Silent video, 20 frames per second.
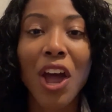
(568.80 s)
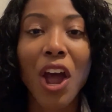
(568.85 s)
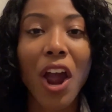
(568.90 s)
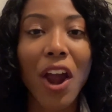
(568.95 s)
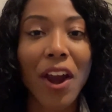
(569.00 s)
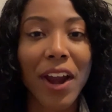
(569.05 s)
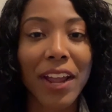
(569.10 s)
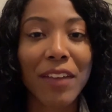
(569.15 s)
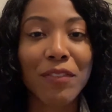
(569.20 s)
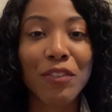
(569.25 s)
All
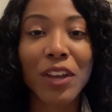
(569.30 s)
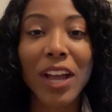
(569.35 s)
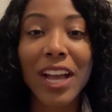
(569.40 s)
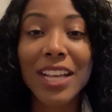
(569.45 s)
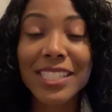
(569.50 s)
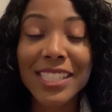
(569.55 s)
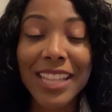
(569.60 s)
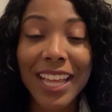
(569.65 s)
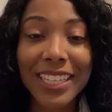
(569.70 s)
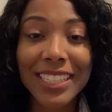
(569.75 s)
right, if you
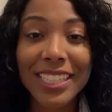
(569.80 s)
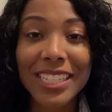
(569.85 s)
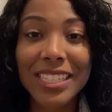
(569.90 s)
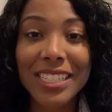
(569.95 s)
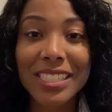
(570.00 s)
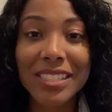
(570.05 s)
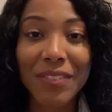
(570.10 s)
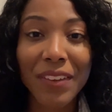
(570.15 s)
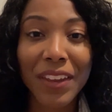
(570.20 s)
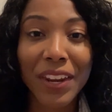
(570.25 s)
guys like
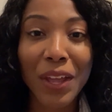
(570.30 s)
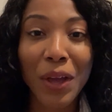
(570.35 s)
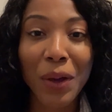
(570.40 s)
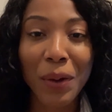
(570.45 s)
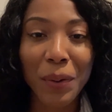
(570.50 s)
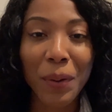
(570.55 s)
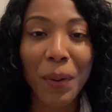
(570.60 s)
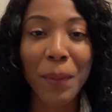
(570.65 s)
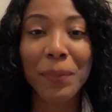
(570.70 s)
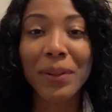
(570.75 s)
this
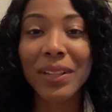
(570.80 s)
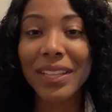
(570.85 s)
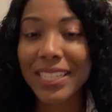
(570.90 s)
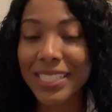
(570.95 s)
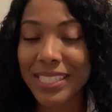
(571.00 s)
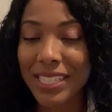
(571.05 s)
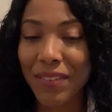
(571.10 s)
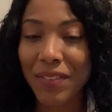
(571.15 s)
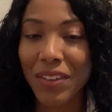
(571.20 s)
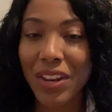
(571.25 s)
video,
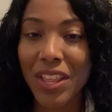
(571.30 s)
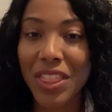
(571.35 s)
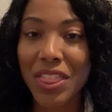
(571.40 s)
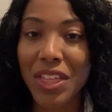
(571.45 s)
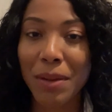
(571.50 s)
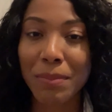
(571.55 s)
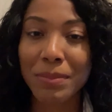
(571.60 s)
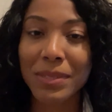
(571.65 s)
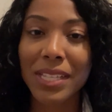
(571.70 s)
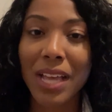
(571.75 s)
please give it a
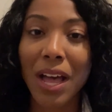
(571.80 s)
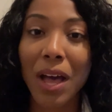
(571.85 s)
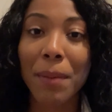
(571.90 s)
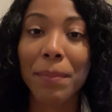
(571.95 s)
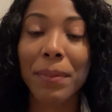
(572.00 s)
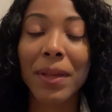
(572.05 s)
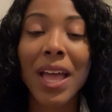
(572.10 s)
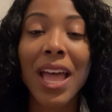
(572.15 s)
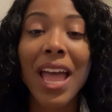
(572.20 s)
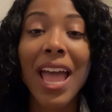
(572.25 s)
thumbs
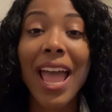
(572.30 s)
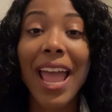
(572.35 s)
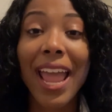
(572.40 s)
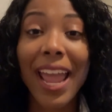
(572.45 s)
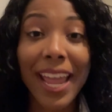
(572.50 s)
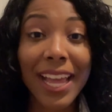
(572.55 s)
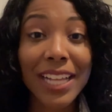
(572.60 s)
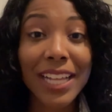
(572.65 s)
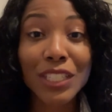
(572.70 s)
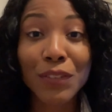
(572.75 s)
up.
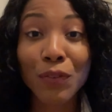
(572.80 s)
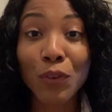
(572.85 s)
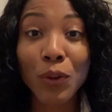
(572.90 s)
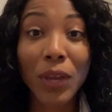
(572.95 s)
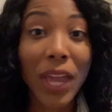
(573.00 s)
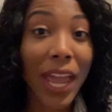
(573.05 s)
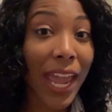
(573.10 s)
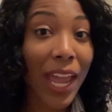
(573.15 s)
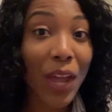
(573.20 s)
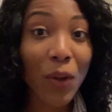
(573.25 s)
And if you
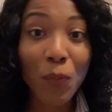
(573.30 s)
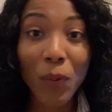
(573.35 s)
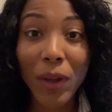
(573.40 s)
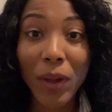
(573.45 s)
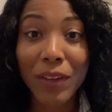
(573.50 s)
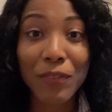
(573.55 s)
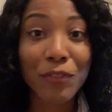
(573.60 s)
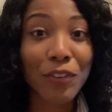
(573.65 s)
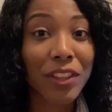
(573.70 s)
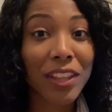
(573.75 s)
can't
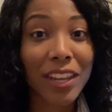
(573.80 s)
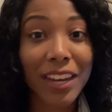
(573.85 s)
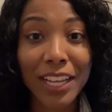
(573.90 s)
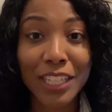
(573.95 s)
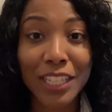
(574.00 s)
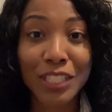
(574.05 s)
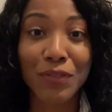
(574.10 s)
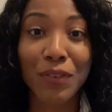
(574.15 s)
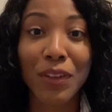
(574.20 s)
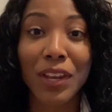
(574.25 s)
wait for the
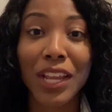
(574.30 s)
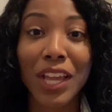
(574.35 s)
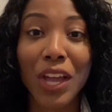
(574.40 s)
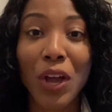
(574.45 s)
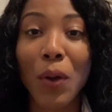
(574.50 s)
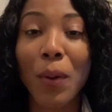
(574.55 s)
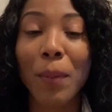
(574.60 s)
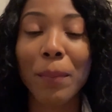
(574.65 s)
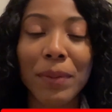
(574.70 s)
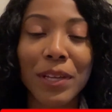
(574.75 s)
next
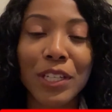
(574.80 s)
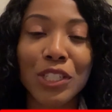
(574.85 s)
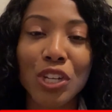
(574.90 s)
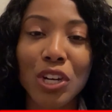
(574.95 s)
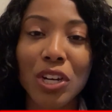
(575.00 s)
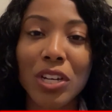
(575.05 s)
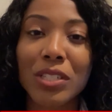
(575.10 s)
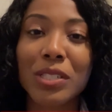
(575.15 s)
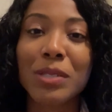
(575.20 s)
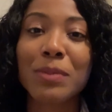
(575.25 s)
video, be sure
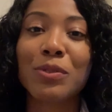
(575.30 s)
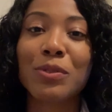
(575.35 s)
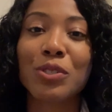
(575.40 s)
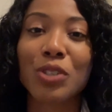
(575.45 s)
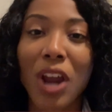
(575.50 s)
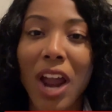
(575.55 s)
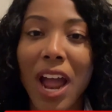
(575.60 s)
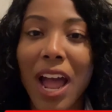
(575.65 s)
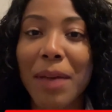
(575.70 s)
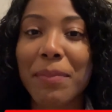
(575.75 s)
to
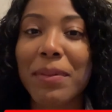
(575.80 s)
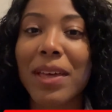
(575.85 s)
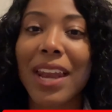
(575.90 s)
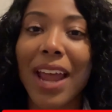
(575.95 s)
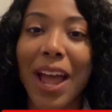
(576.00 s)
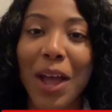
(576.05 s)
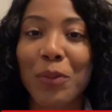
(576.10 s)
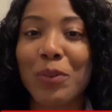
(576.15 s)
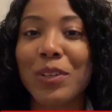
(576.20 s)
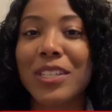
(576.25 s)
subscribe, and
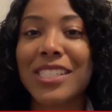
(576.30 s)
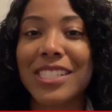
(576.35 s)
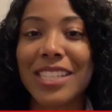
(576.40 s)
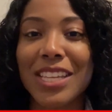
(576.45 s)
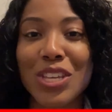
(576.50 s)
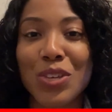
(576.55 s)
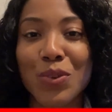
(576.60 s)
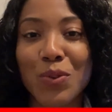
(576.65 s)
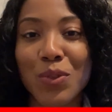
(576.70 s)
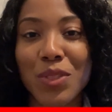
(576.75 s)
I will see
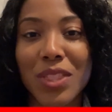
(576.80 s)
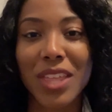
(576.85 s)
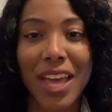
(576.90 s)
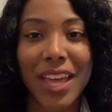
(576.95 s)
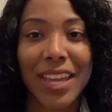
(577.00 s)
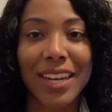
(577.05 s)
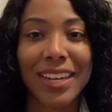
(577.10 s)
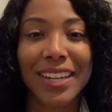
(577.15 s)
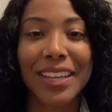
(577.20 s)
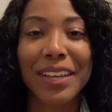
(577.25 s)
you
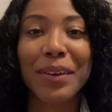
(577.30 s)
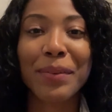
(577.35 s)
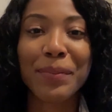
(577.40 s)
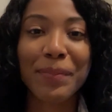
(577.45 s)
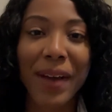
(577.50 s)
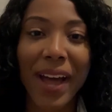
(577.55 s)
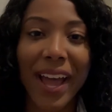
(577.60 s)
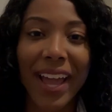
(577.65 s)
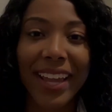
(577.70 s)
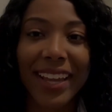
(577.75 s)
then.
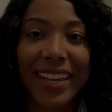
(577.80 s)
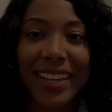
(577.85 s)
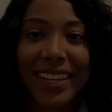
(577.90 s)
Bye.